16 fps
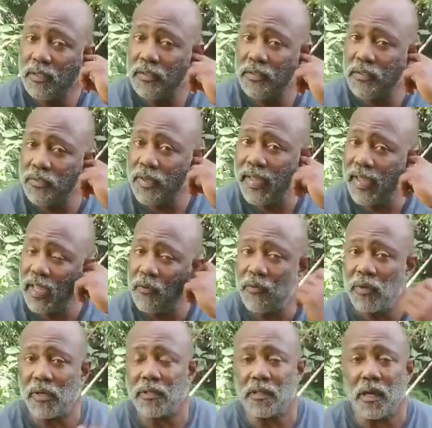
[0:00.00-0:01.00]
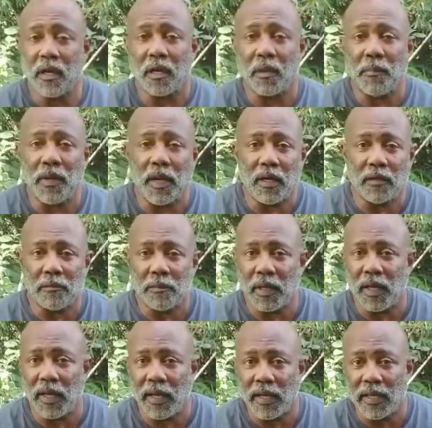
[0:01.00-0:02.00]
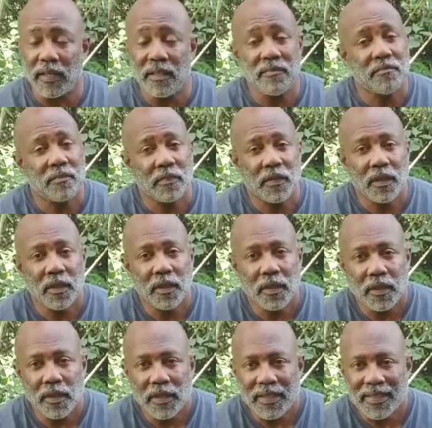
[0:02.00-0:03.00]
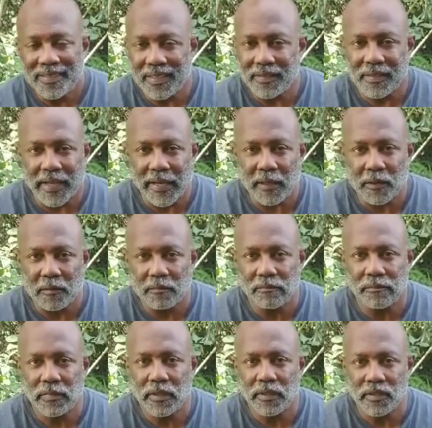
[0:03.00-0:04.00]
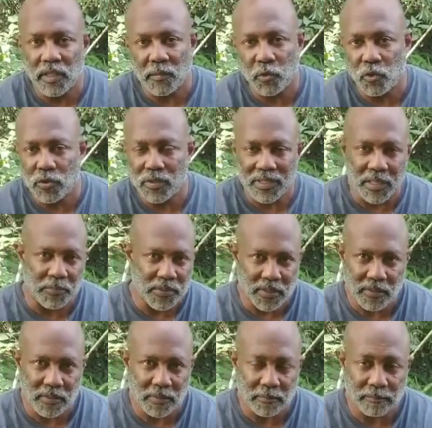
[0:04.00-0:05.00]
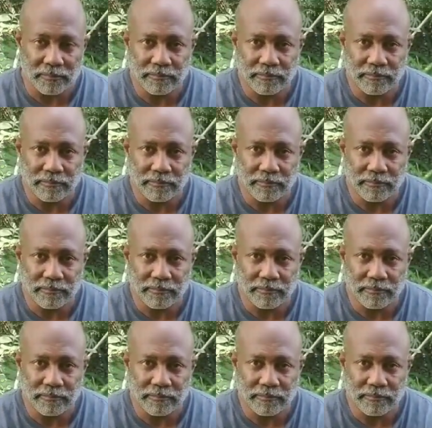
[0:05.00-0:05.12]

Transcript: Today I want to talk about my 6-item summer sleep system.